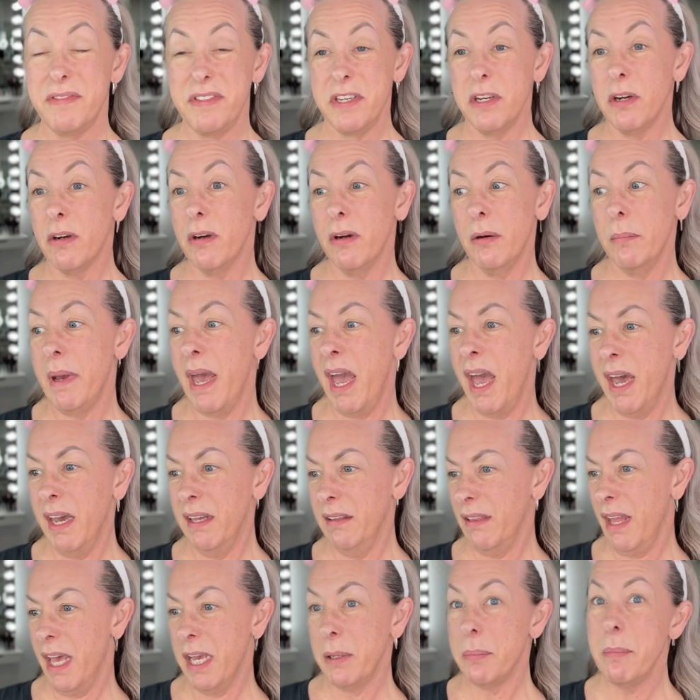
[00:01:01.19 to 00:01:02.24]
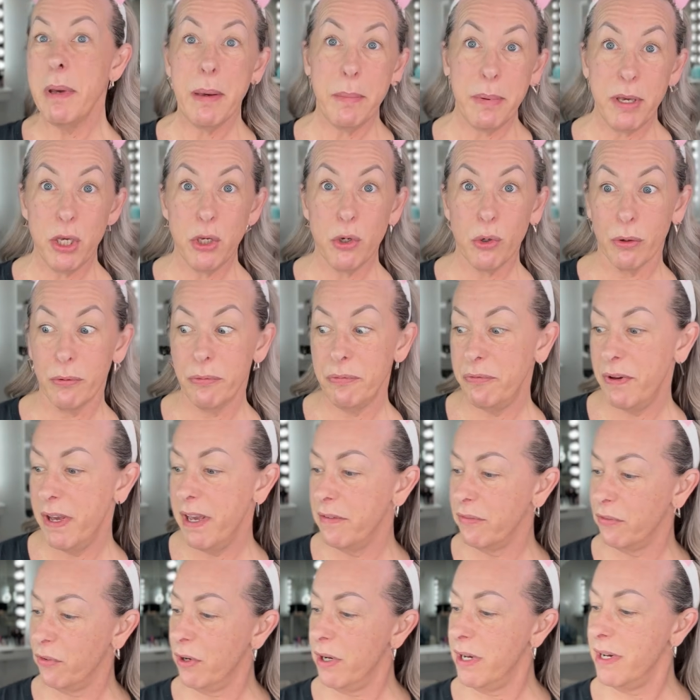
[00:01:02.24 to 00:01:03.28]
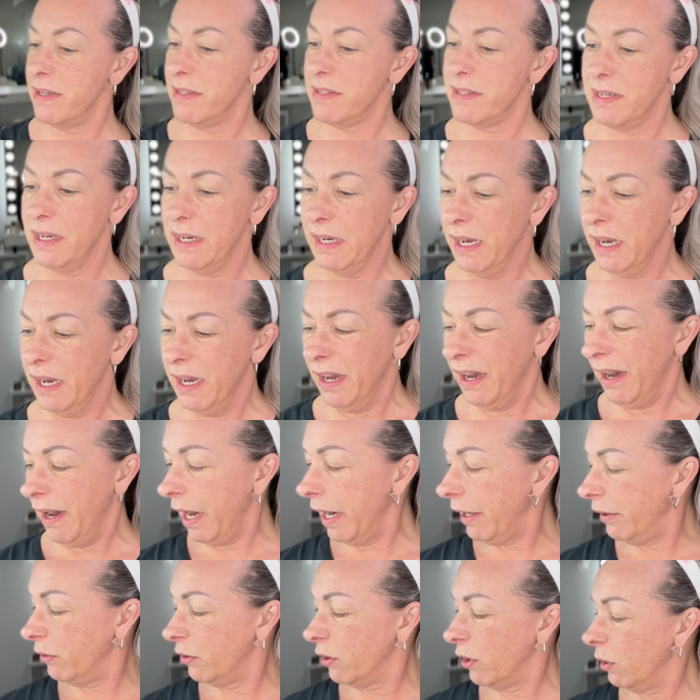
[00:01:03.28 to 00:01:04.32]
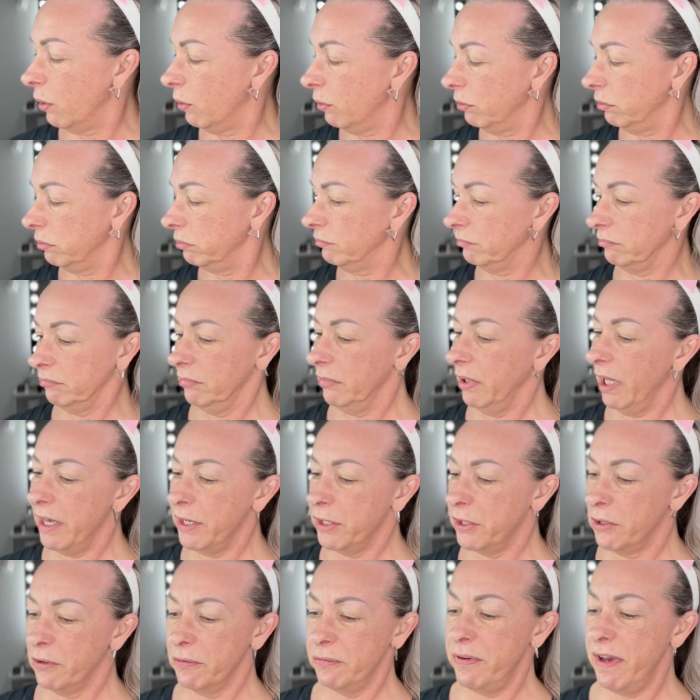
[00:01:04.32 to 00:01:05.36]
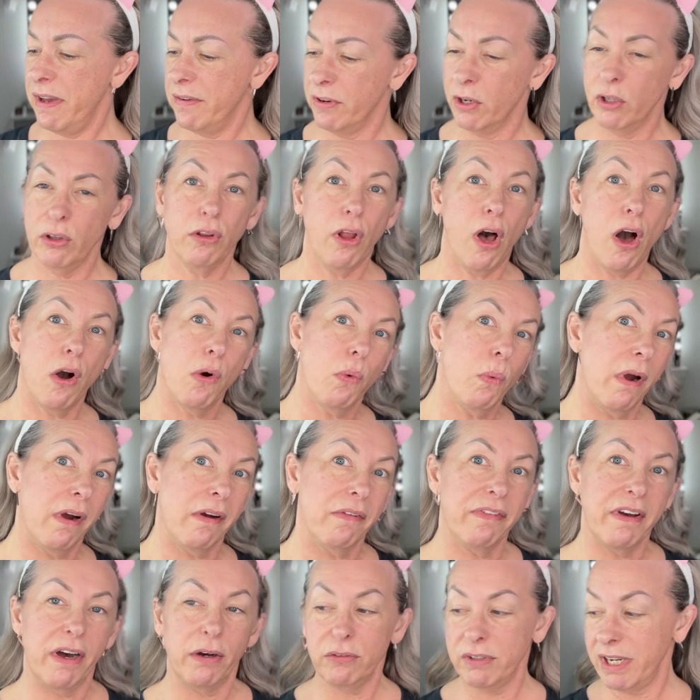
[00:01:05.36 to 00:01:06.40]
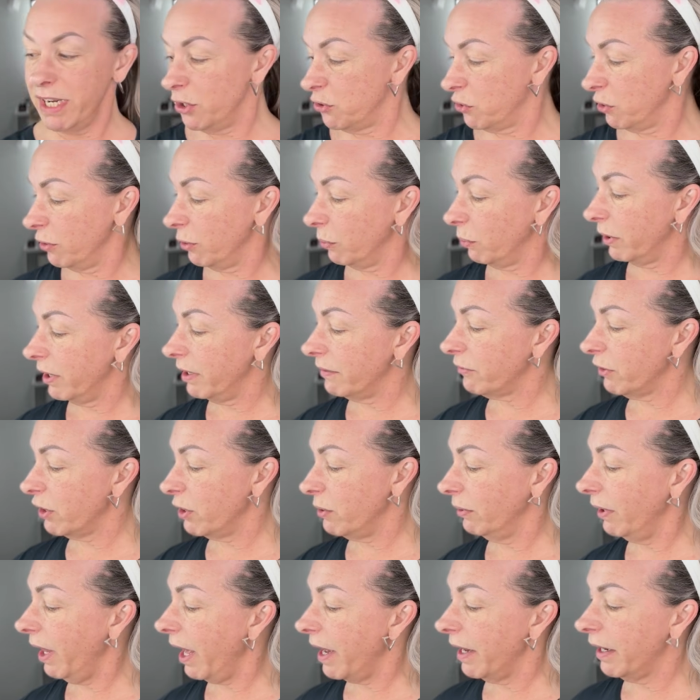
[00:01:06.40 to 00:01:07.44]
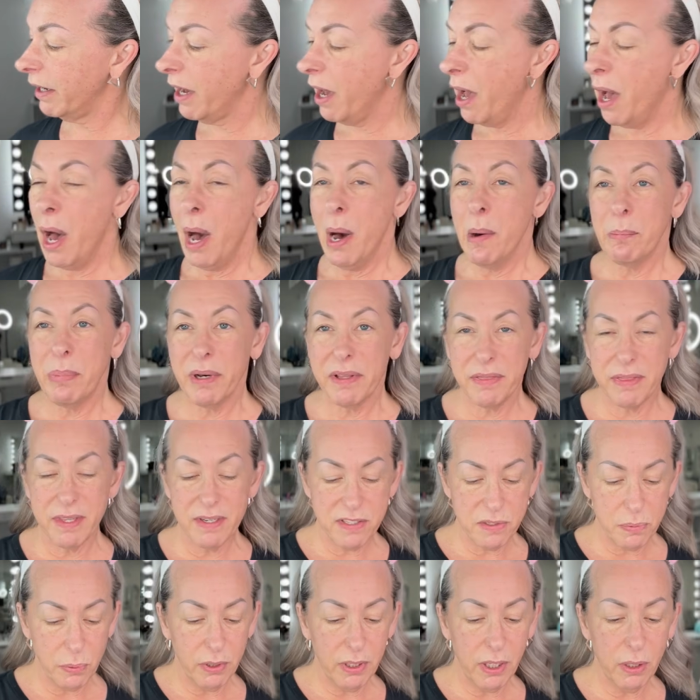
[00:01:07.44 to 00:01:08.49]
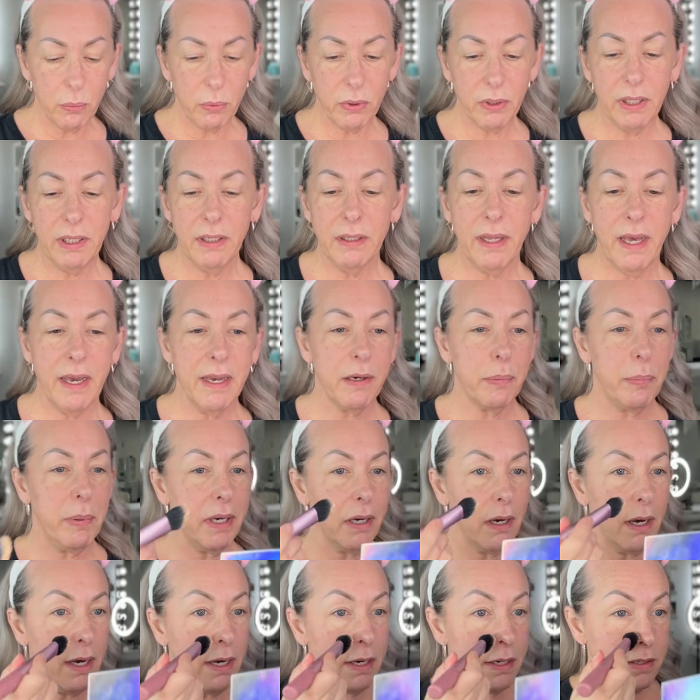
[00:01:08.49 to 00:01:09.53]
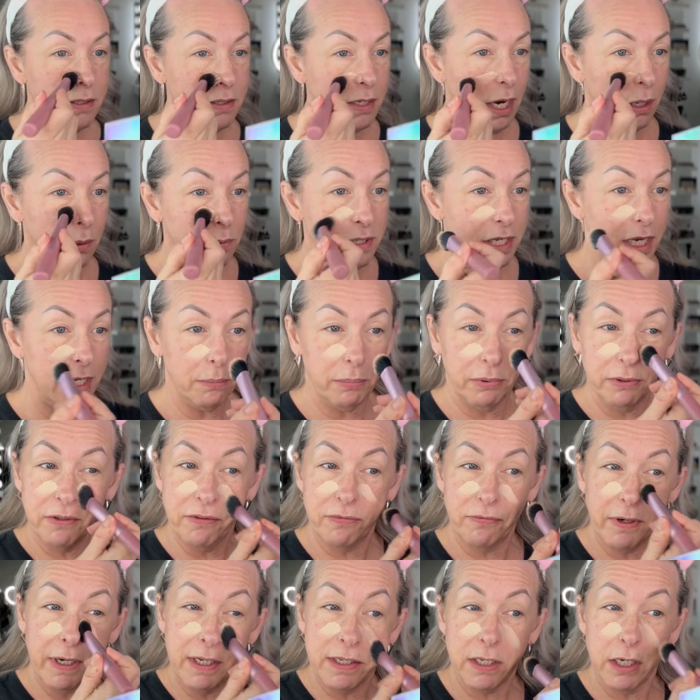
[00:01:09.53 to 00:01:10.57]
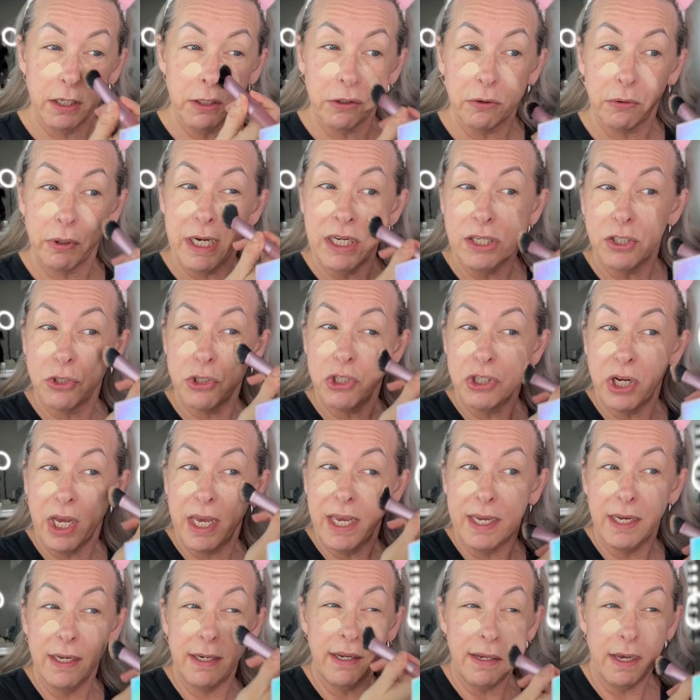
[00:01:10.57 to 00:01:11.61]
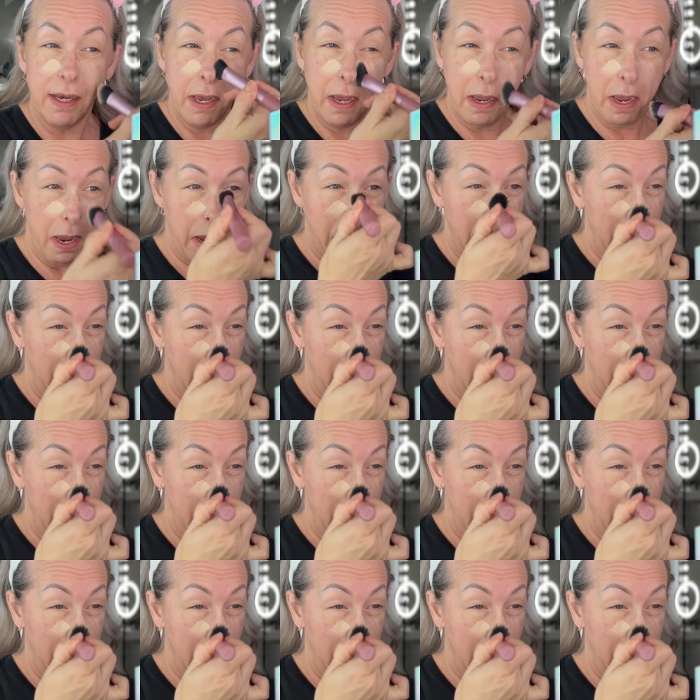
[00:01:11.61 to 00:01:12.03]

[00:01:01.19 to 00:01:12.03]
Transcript: serum, and like maybe your favorite, I don't know, like your favorite long wear foundation or whatever you like. But this one I really like because I was able to find a great shade,